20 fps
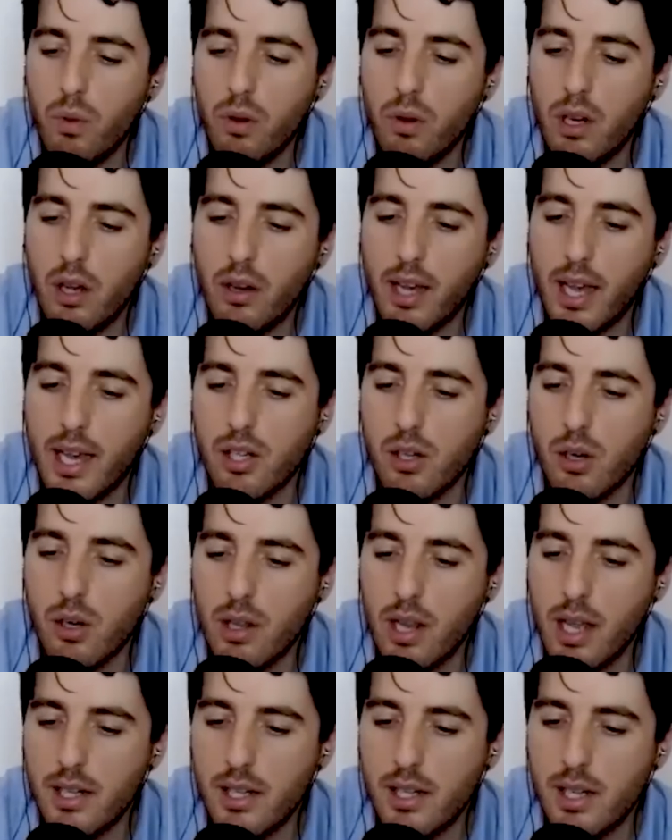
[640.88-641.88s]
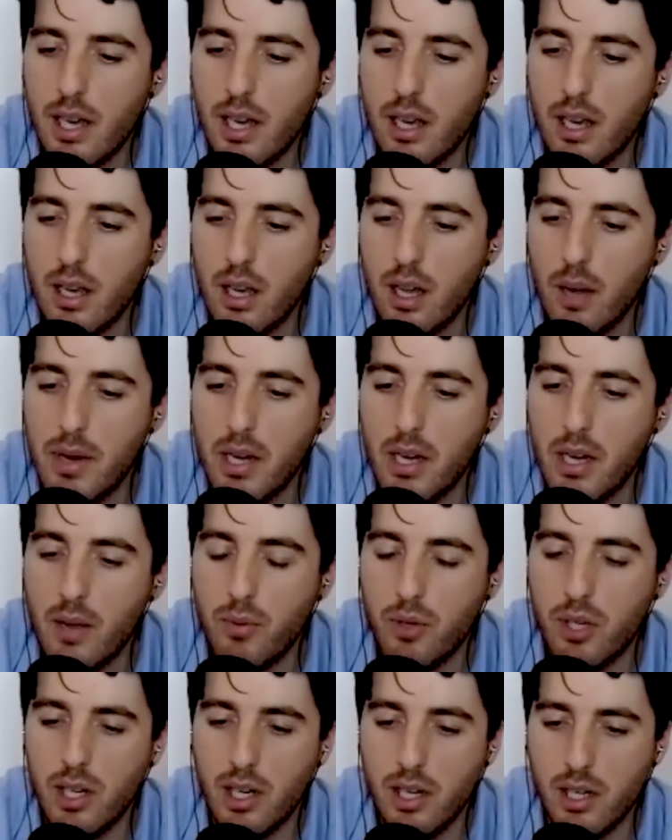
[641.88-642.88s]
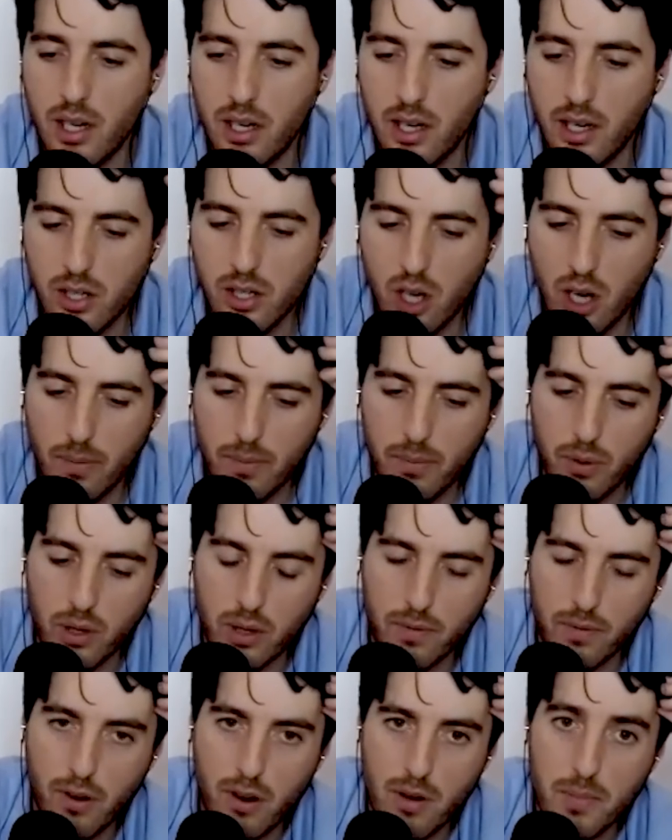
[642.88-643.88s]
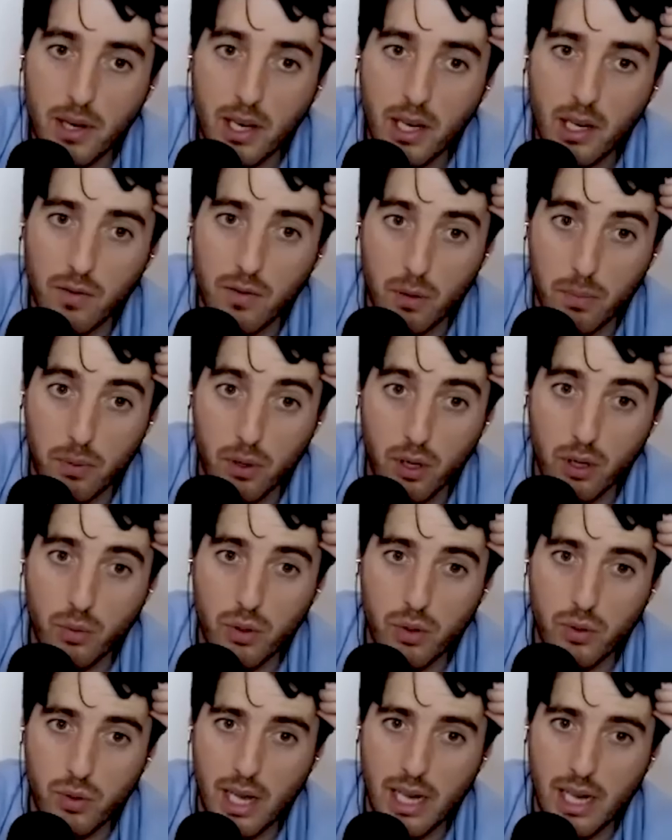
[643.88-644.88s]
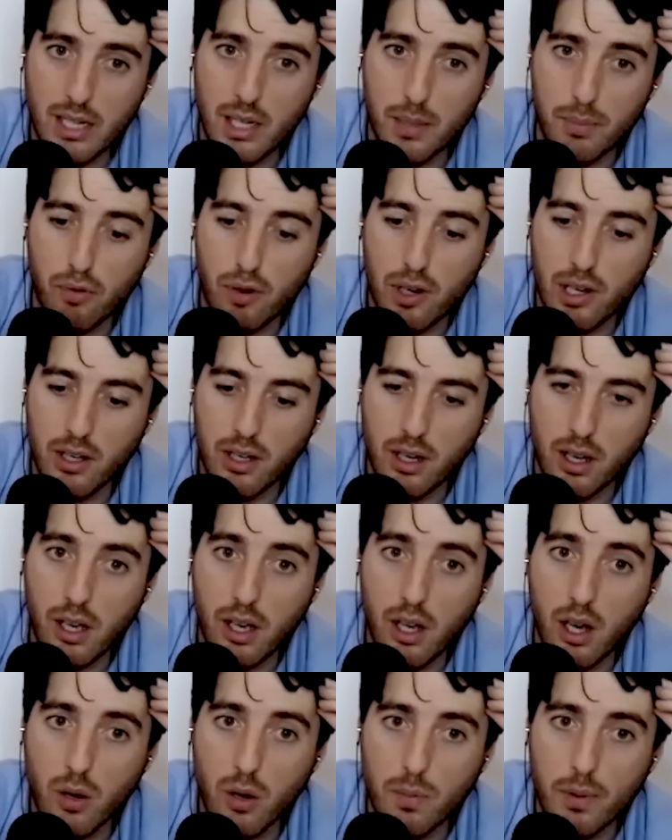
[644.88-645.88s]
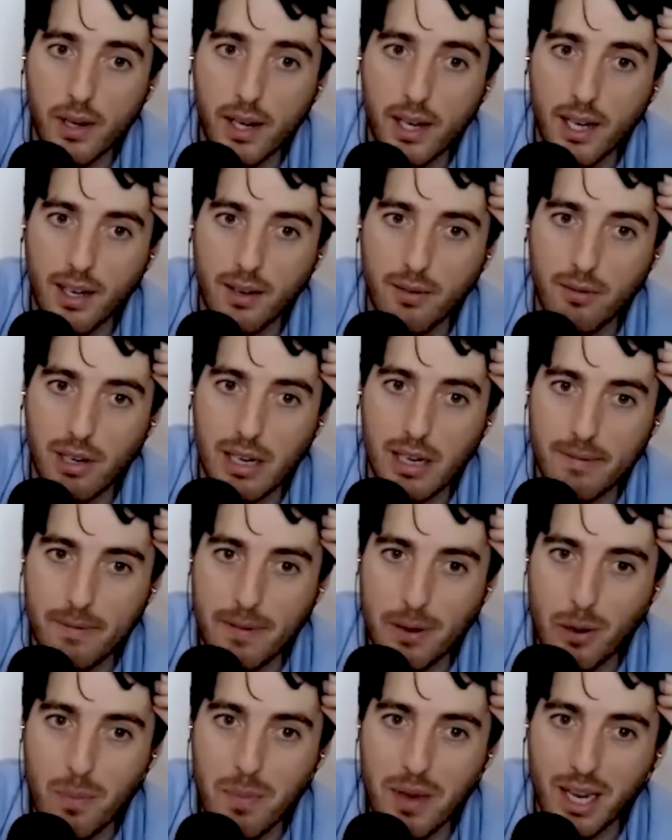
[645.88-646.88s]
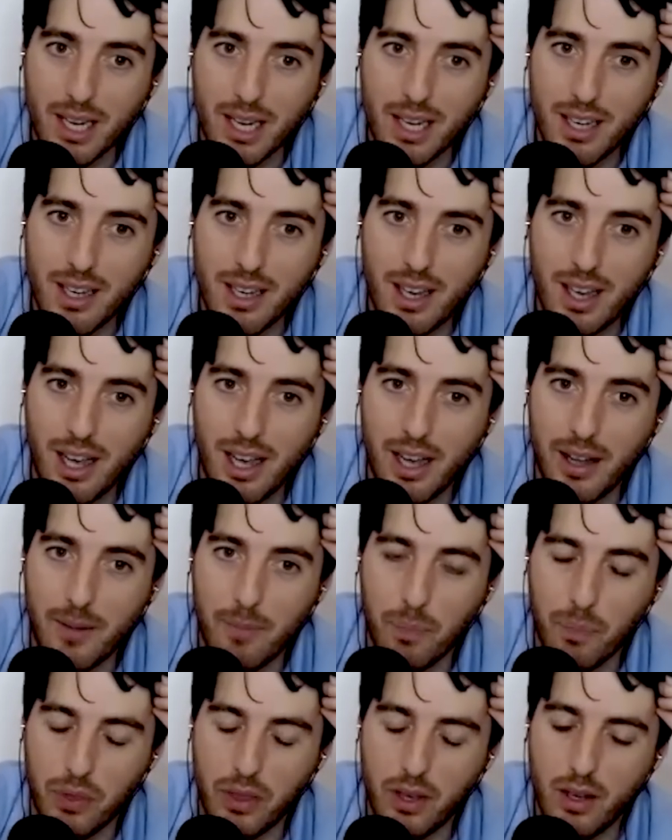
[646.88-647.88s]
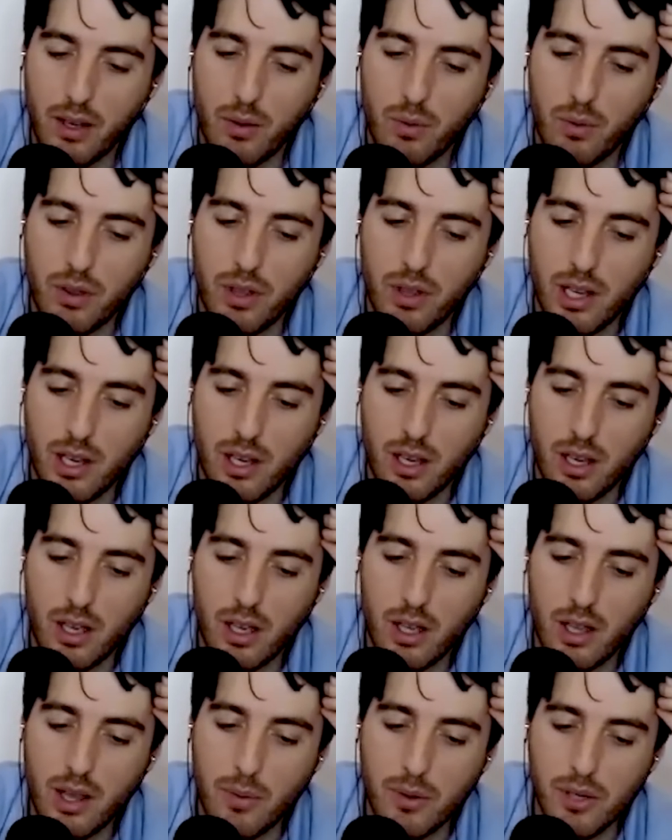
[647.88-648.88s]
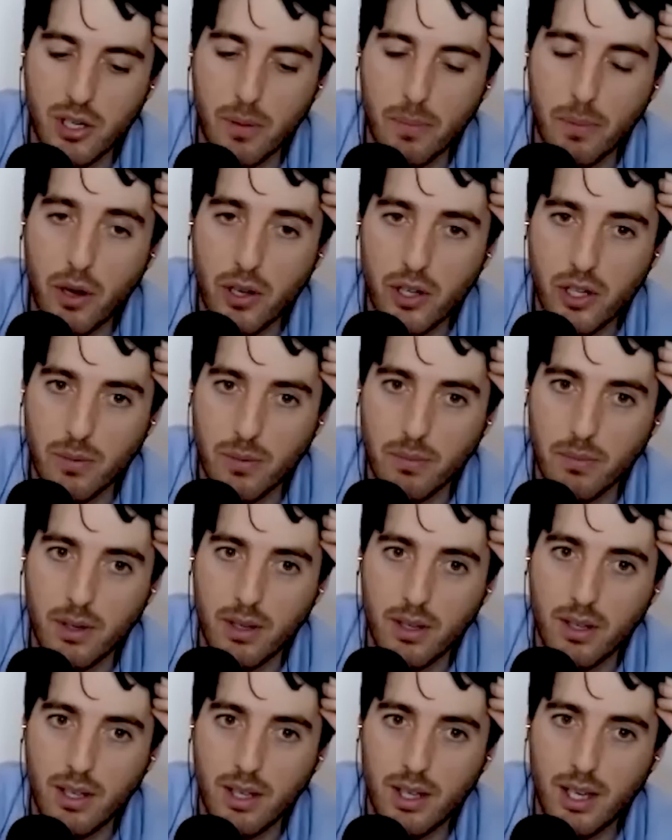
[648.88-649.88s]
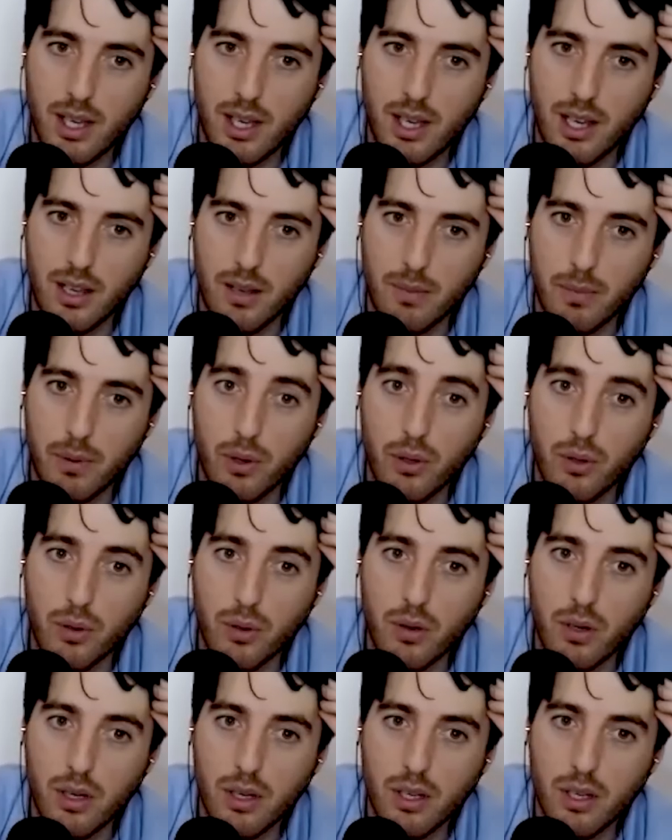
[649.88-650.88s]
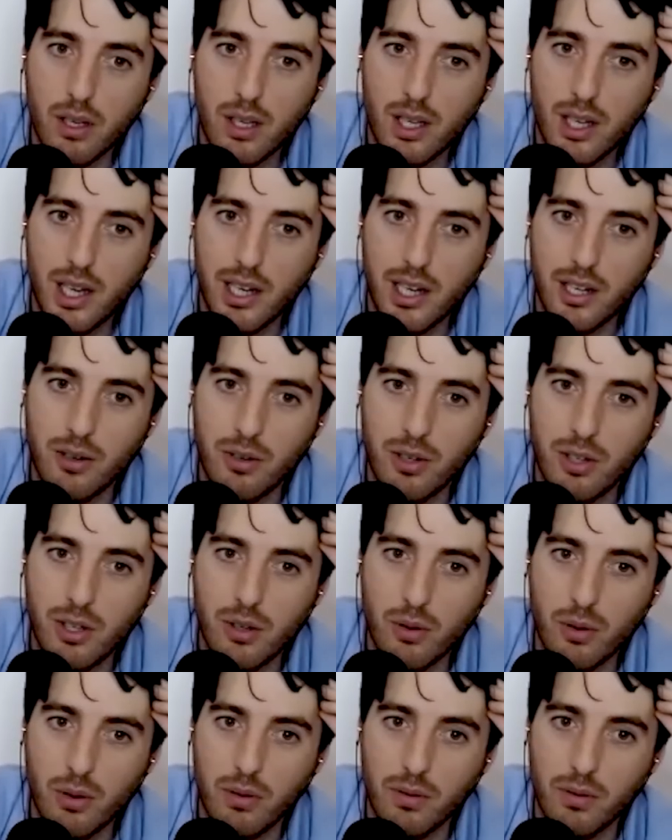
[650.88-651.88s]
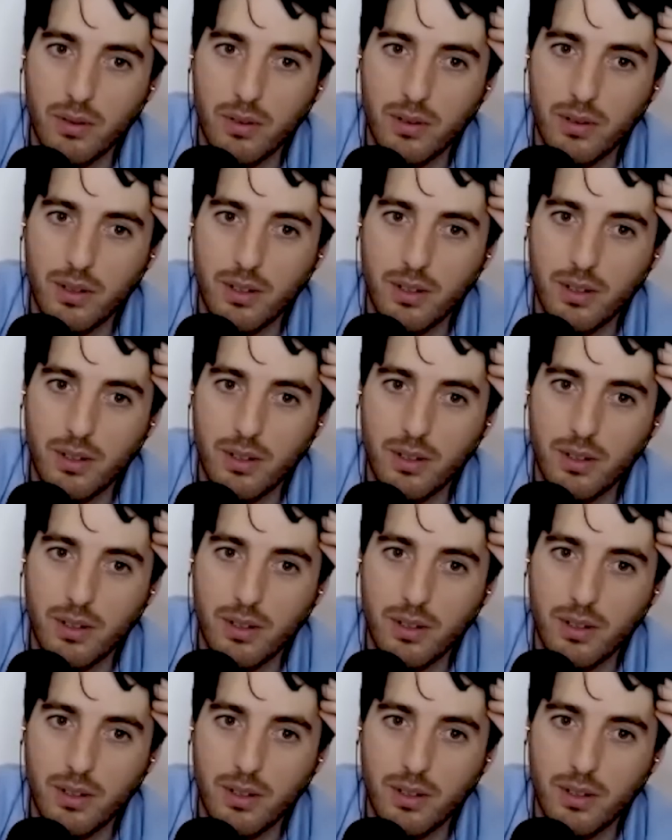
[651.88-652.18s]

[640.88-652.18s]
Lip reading: Okay, so let's say, I mean, there was an example at the very beginning of your book, which was actually a brilliant opening, really filmic, with the, there was an opossum in the pool, and you just sort of